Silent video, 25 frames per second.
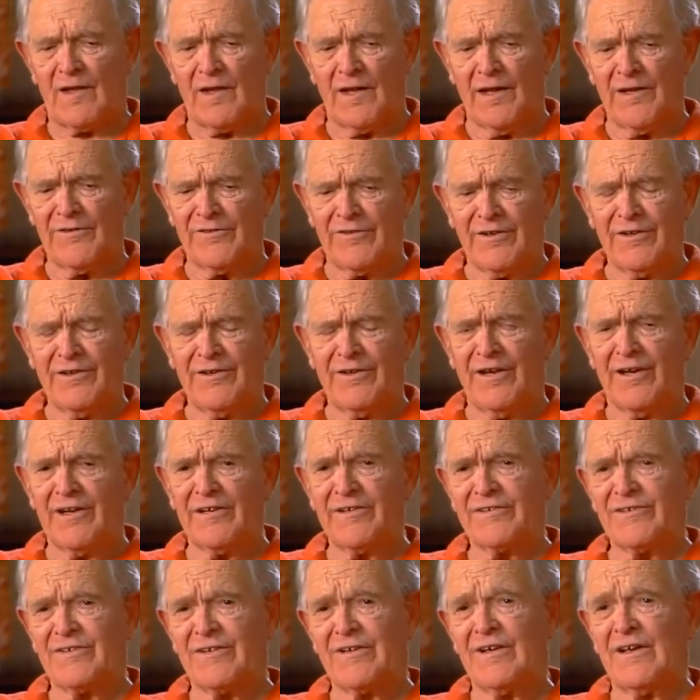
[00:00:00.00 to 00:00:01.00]
I said,
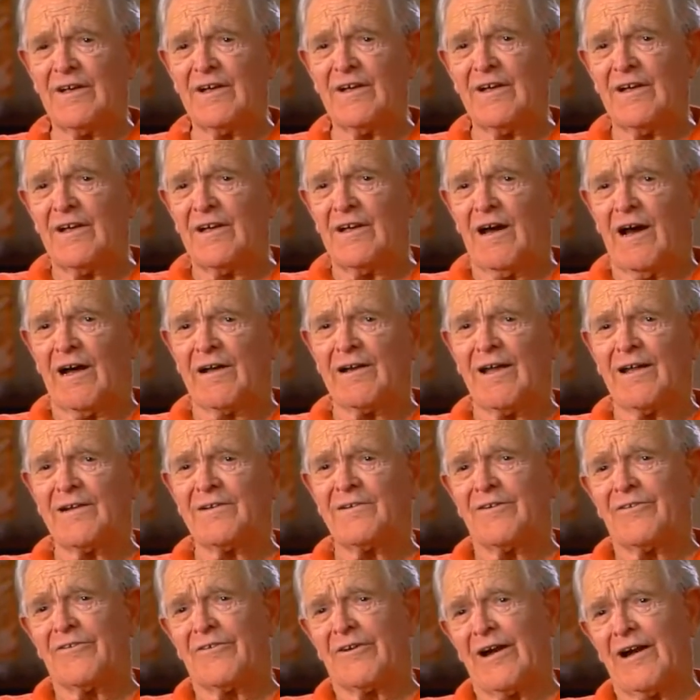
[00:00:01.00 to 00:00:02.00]
Yes. I'd like
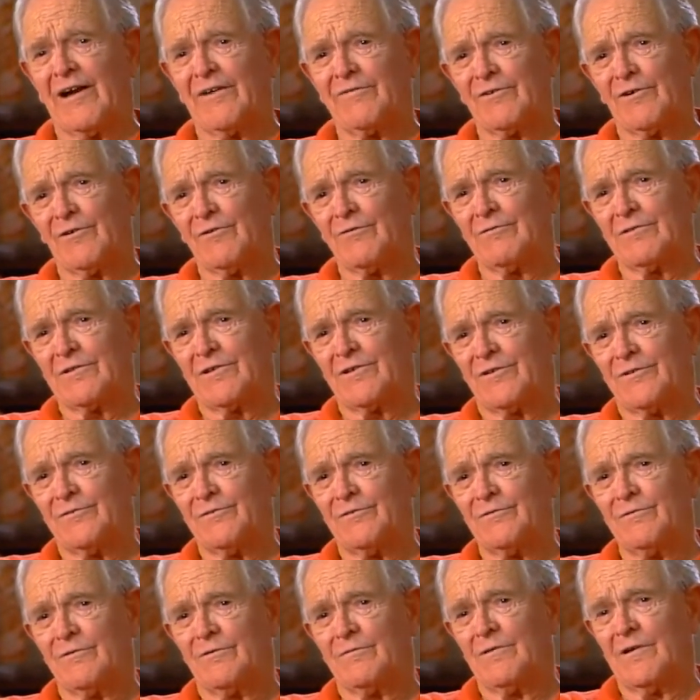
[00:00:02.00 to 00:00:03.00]
to drive over
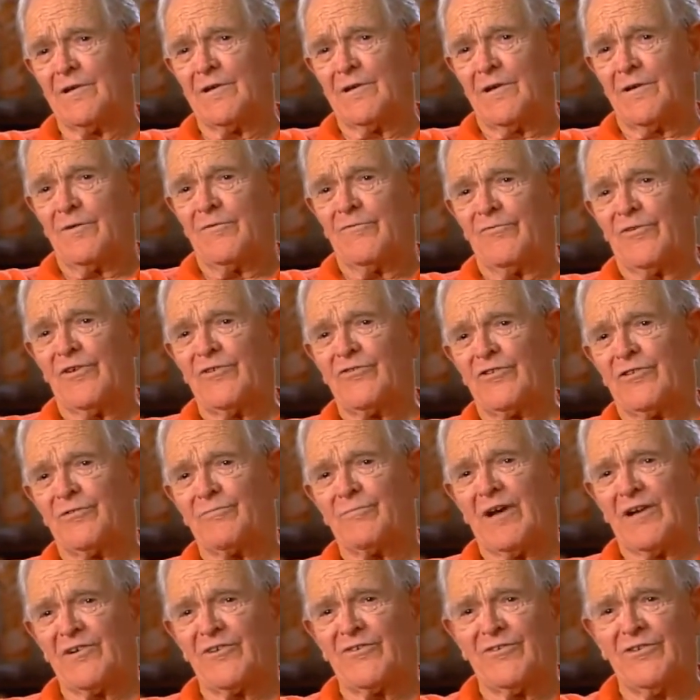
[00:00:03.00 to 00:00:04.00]
to visit
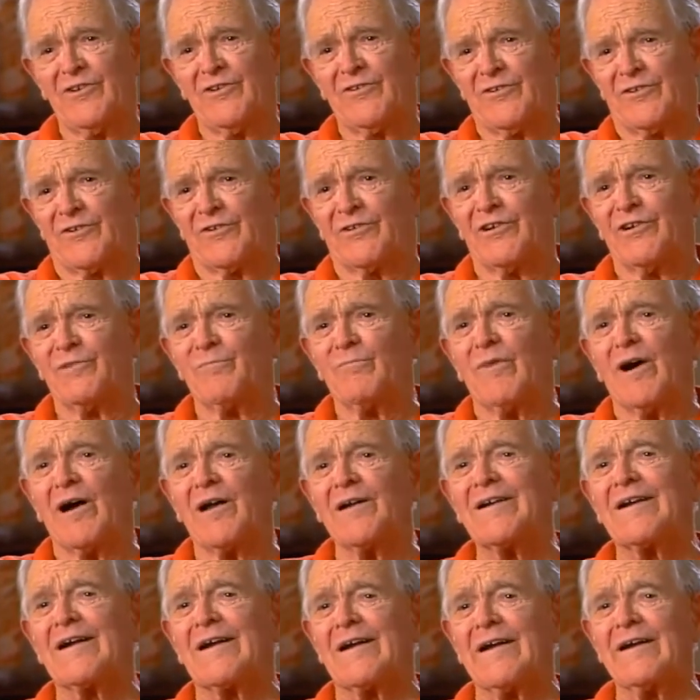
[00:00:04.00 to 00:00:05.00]
my sister in
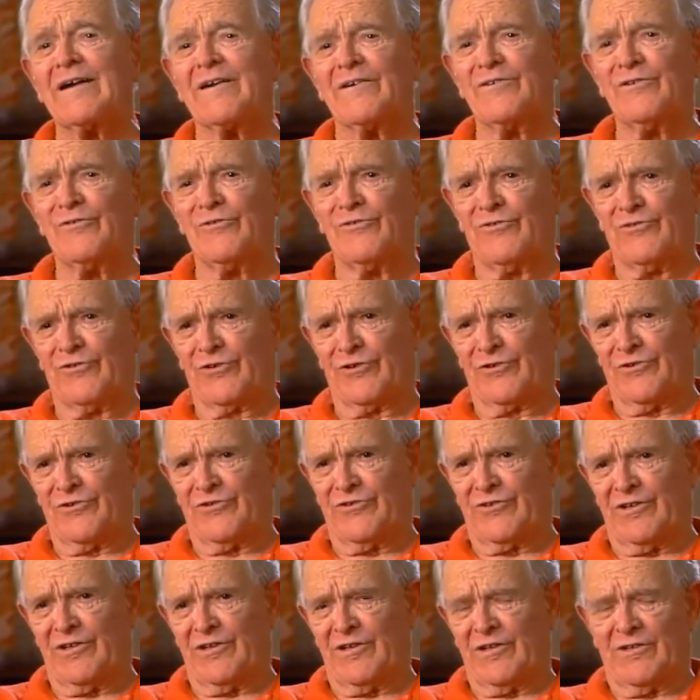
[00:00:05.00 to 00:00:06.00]
Montclair, New
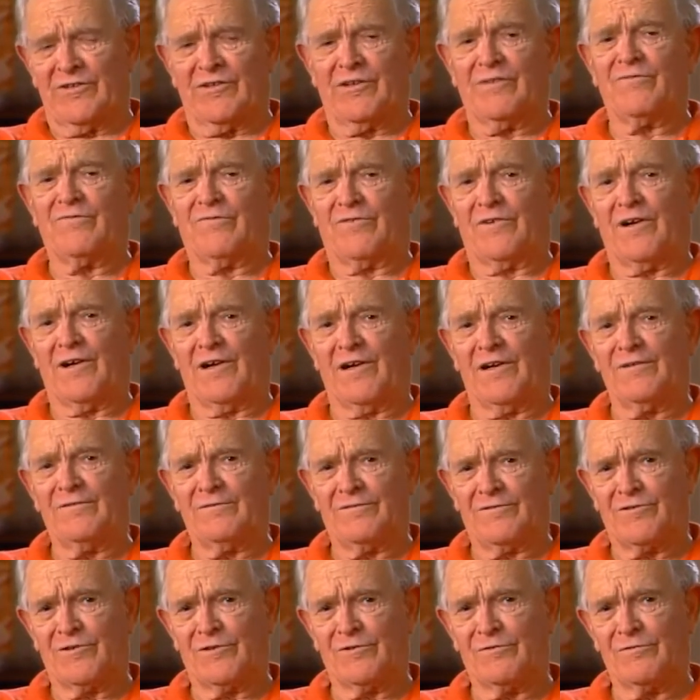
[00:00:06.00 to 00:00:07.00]
Jersey. I said, Fine.
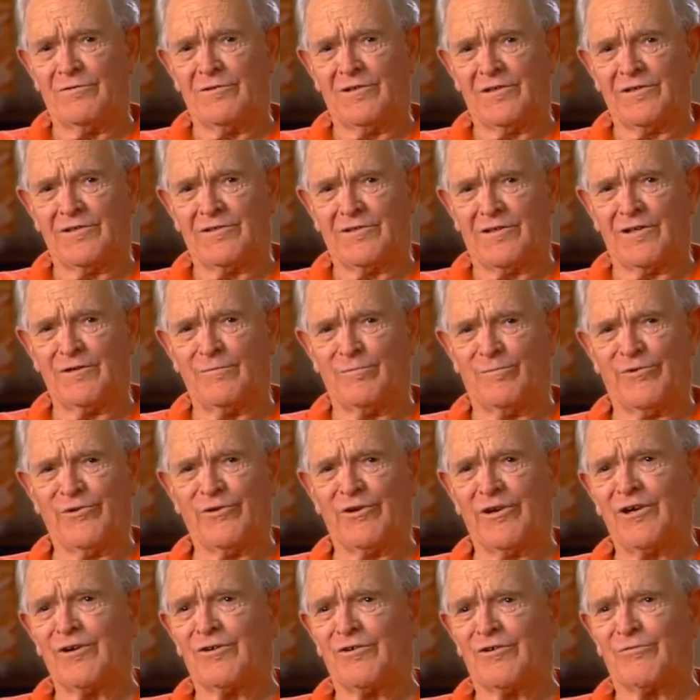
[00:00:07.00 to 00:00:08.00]
So his little
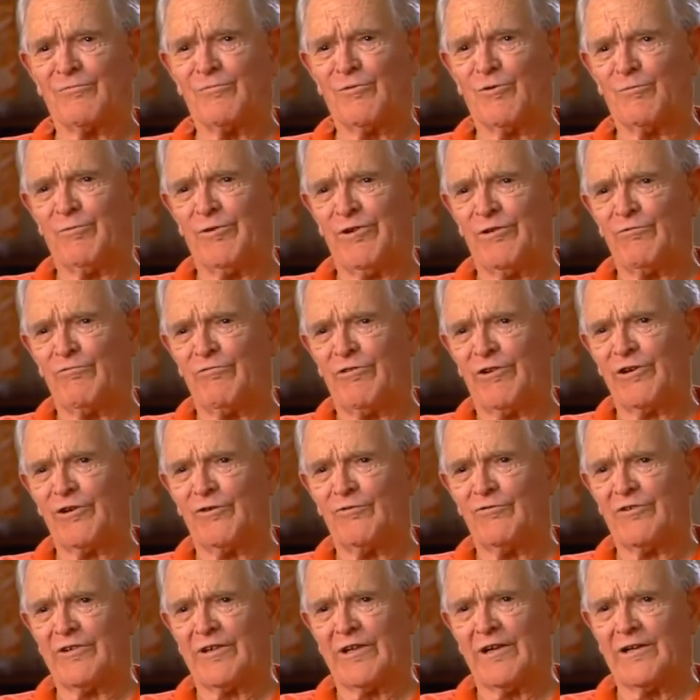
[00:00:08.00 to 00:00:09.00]
Buick automobile went
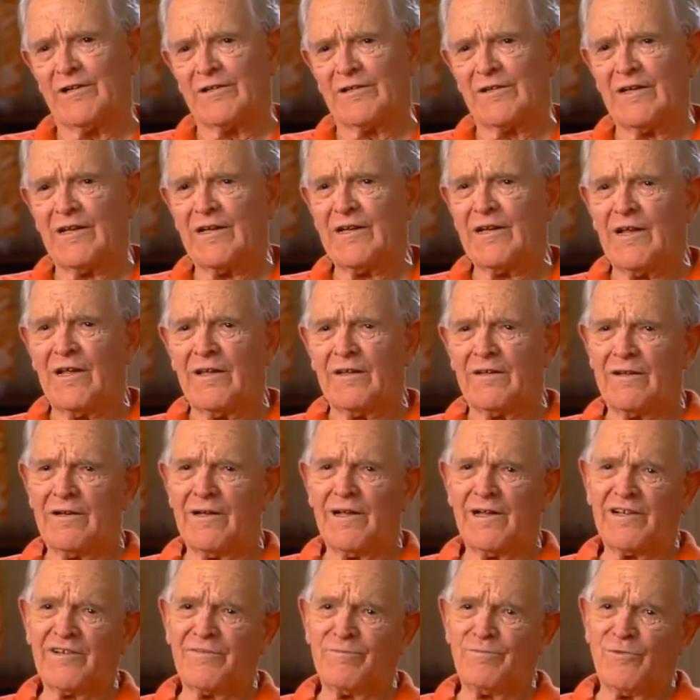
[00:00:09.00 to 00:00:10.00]
over there. The
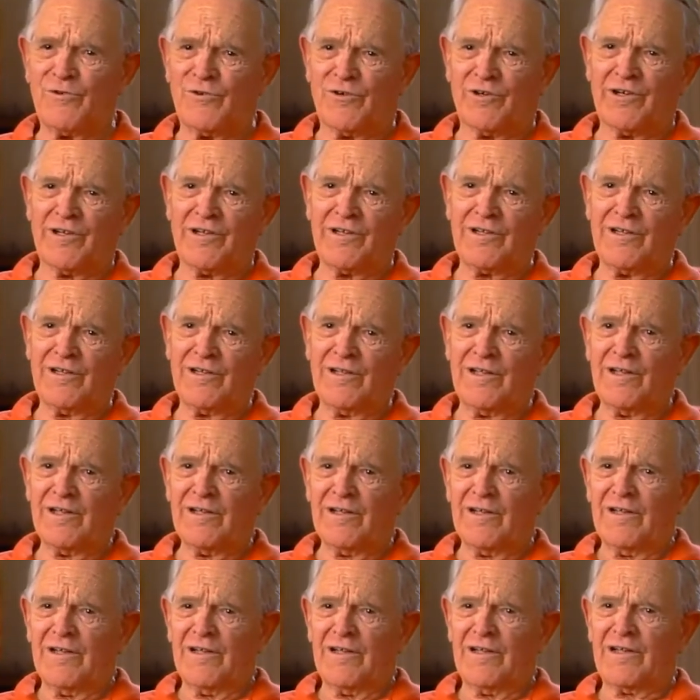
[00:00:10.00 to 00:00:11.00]
next morning,
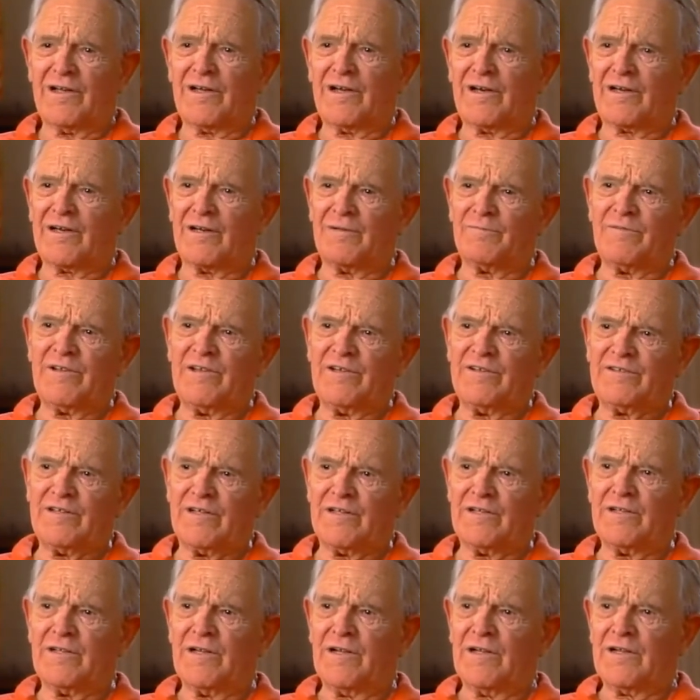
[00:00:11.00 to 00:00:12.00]
he got up and he
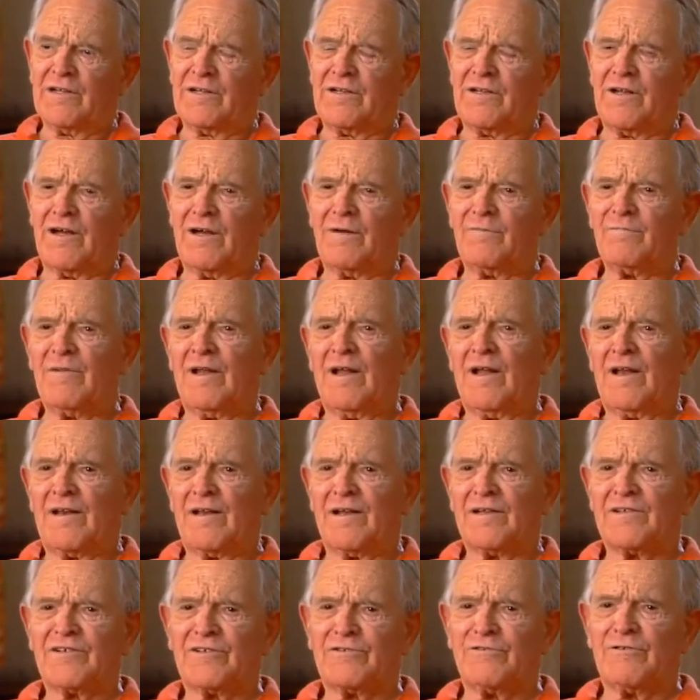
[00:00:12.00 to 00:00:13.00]
said, Tom,
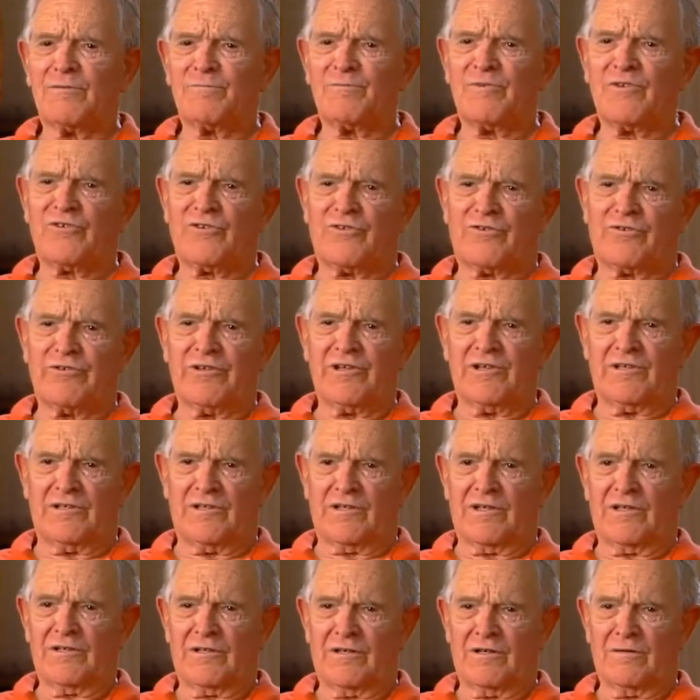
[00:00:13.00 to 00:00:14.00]
let's go up the street
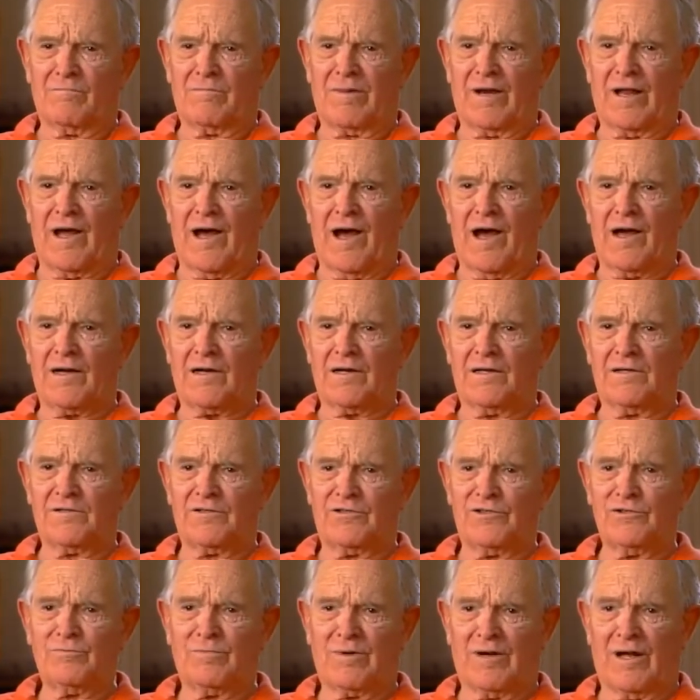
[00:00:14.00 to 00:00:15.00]
a block,
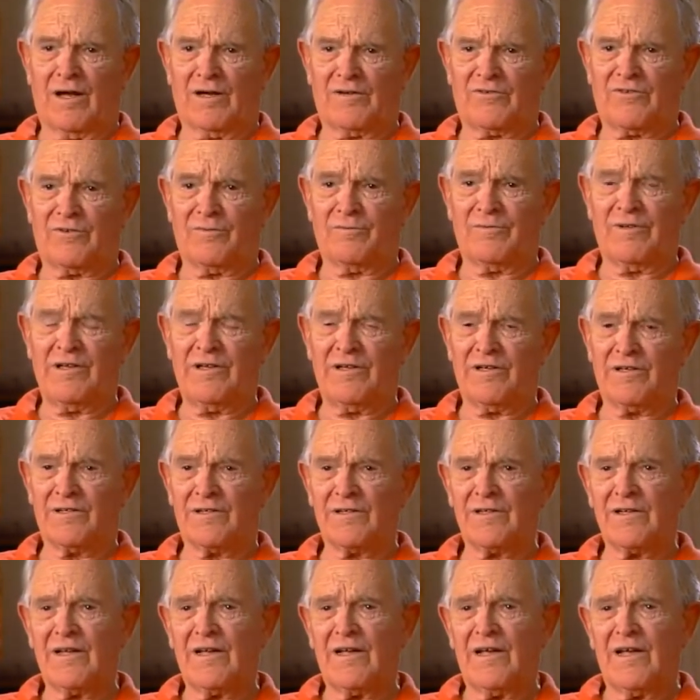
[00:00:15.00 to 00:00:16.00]
two blocks from
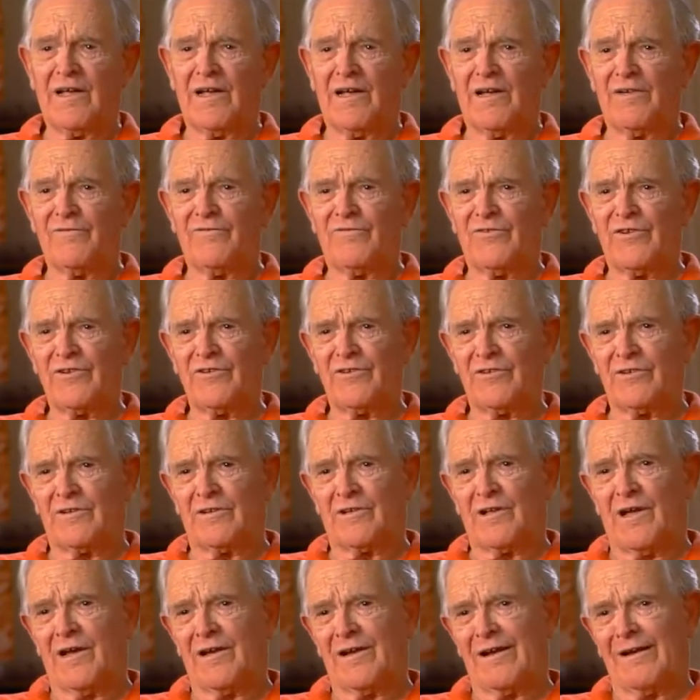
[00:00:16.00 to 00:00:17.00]
here, and visit
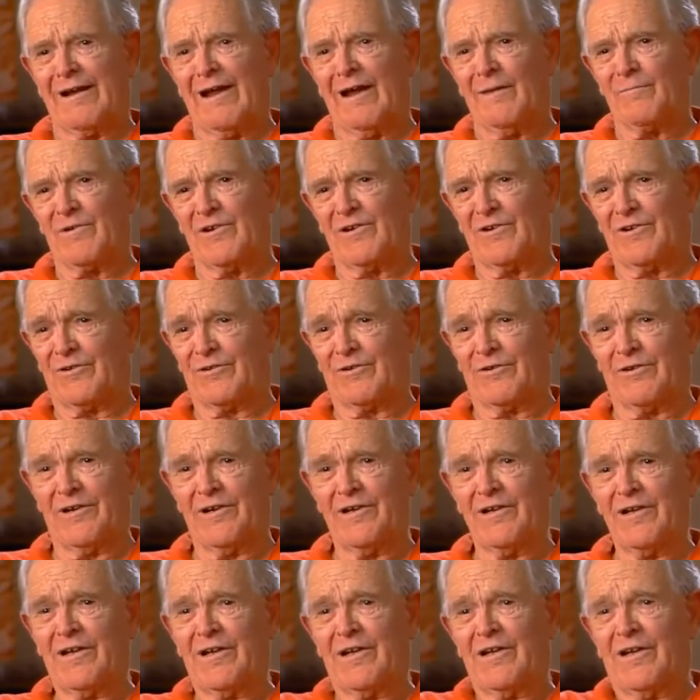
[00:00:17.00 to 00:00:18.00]
that
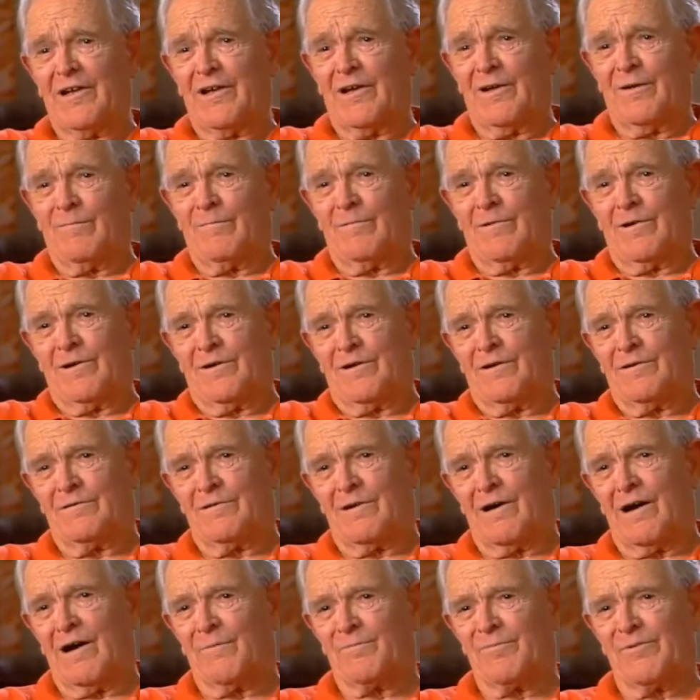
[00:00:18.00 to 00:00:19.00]
laboratory uh,
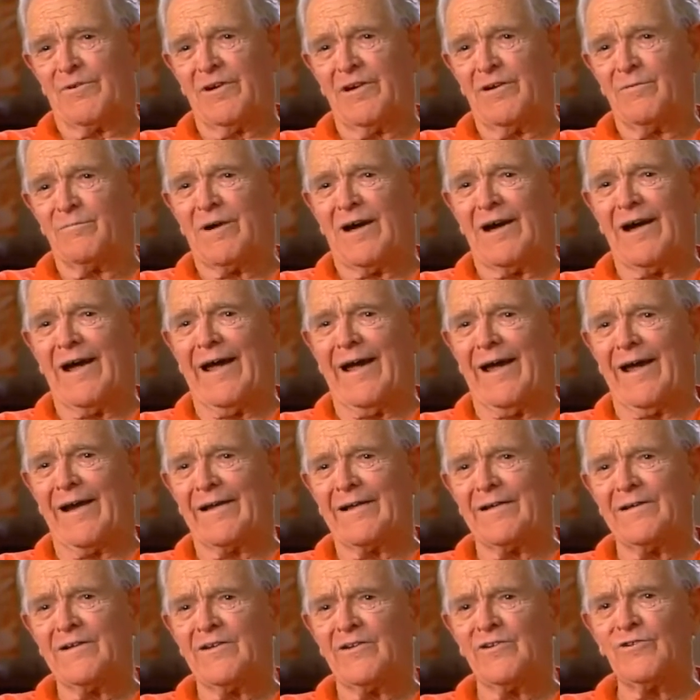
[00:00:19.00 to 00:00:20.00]
operated by
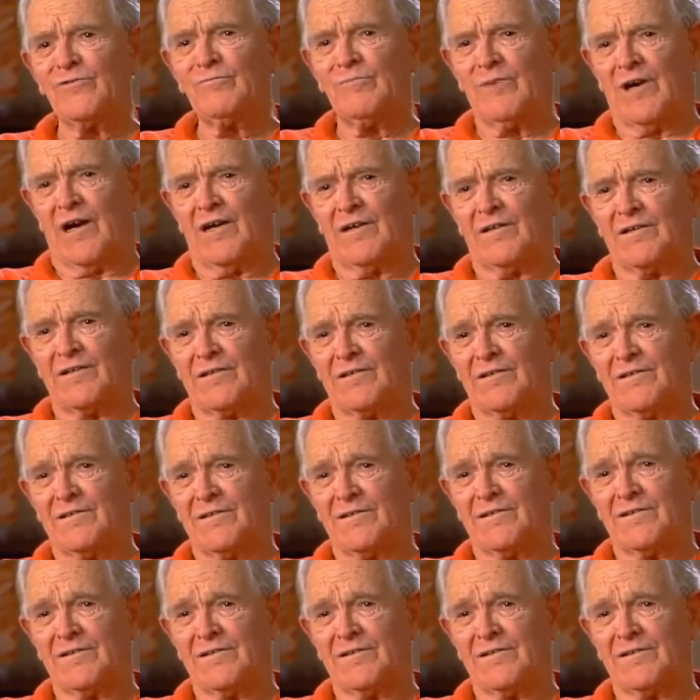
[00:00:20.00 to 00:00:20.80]
Allen DuMont.